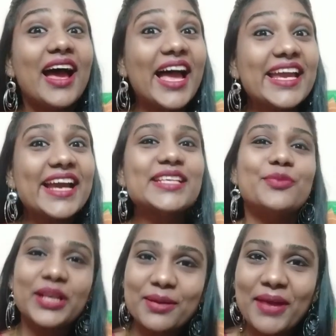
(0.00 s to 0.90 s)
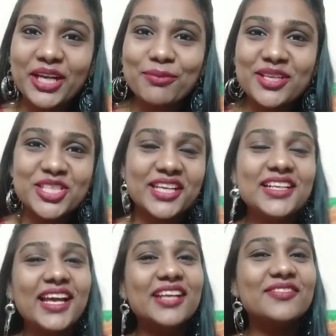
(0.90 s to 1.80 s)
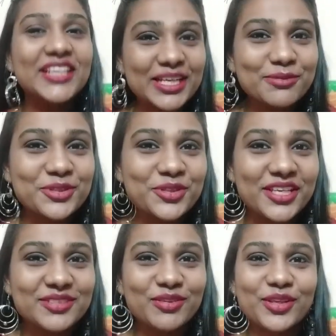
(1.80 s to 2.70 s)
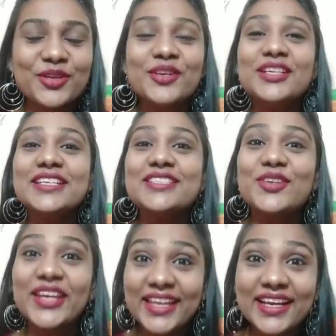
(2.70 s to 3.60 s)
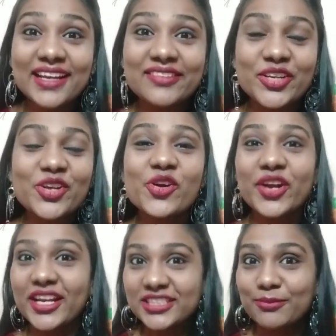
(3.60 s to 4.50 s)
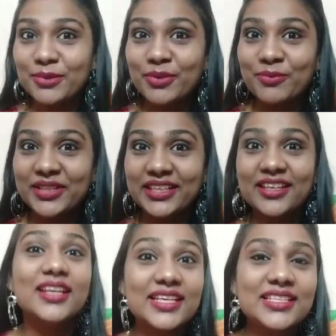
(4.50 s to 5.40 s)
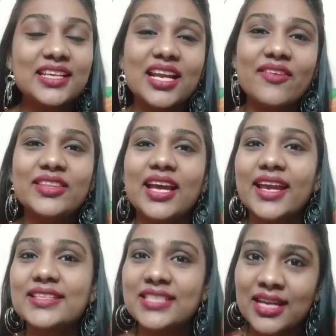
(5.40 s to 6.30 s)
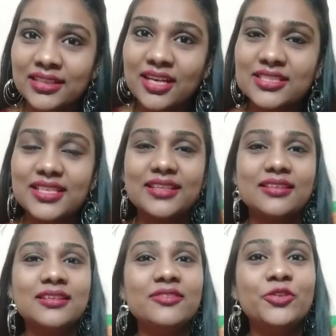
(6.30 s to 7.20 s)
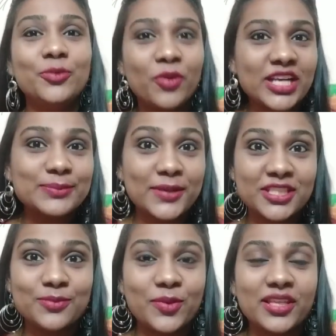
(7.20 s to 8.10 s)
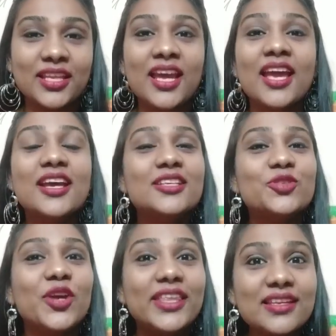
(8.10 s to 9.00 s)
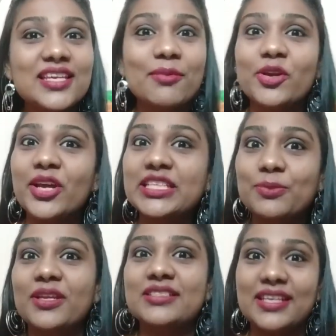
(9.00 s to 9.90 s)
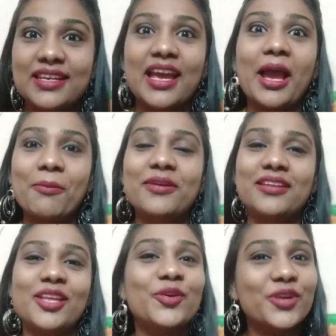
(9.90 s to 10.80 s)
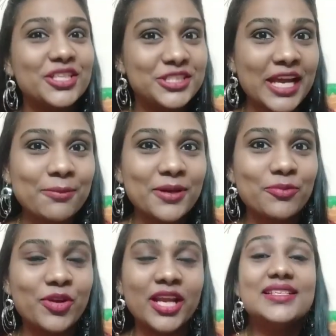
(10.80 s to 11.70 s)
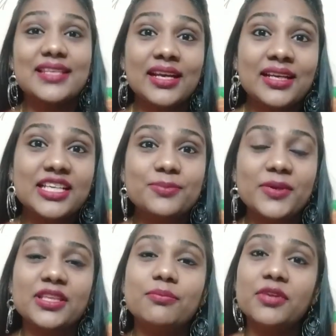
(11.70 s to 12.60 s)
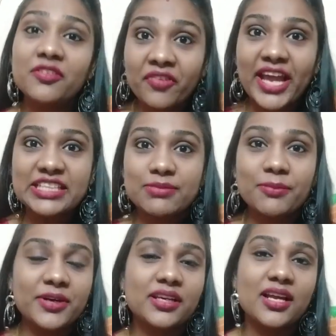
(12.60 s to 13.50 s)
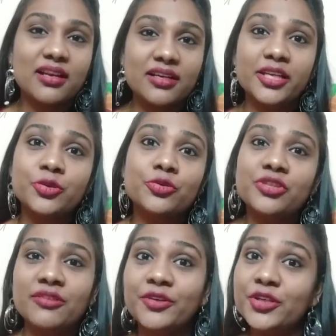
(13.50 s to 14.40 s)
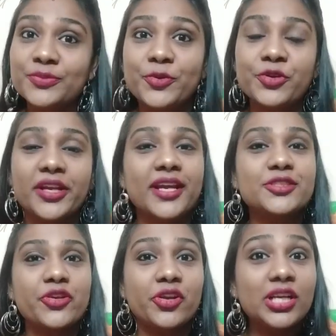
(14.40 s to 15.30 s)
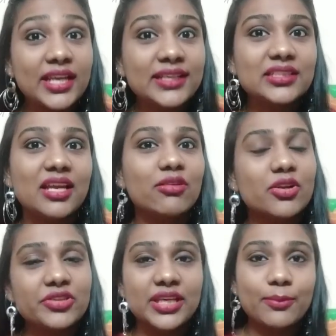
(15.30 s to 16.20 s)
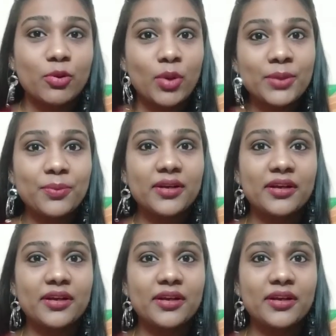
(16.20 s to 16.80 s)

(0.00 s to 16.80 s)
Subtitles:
Hi guys, welcome back to my channel and welcome to today's video. So, in this video, we will share with you. Recently, I have purchased a few products from Seratcast. So, in this time, I have experienced what I am going to share with you. Seratcast, I have already 2-3 videos on Seratcast. So, there are links that I provide.